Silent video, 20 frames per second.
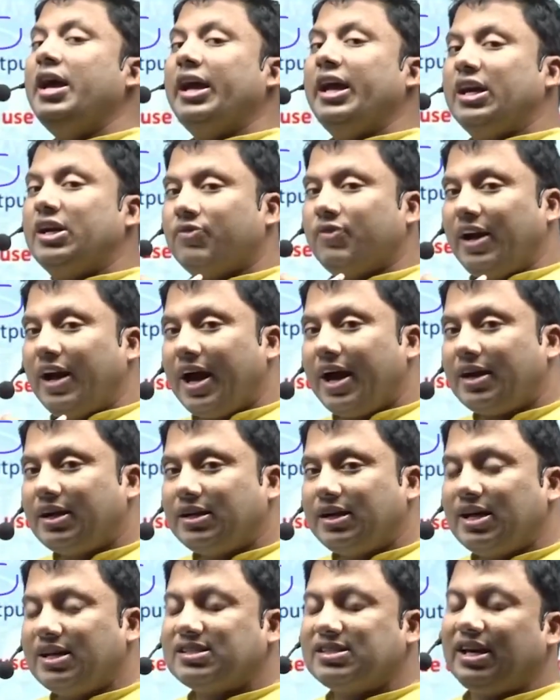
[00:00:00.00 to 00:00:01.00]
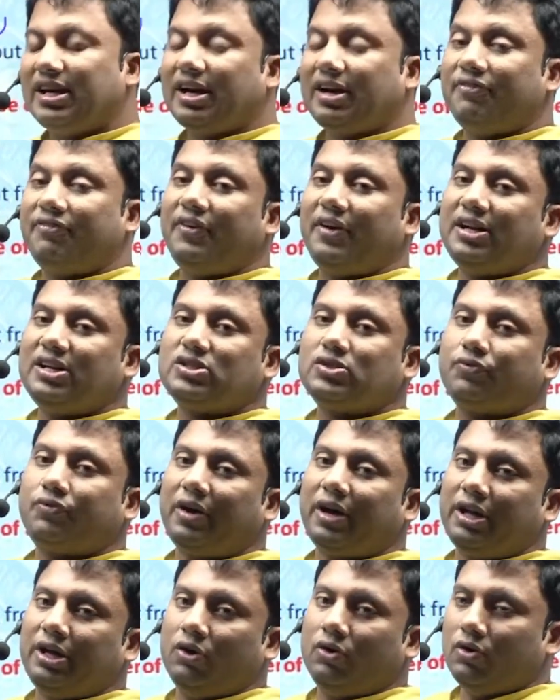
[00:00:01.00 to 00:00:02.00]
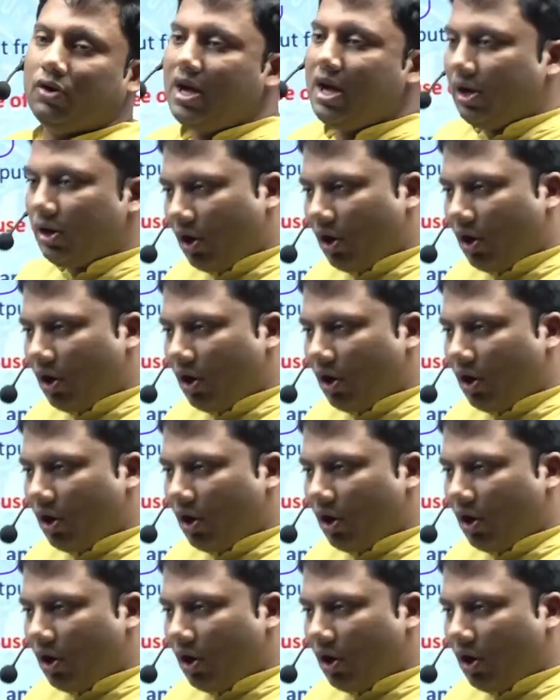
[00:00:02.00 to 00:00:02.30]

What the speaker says: It will act as a reference for you.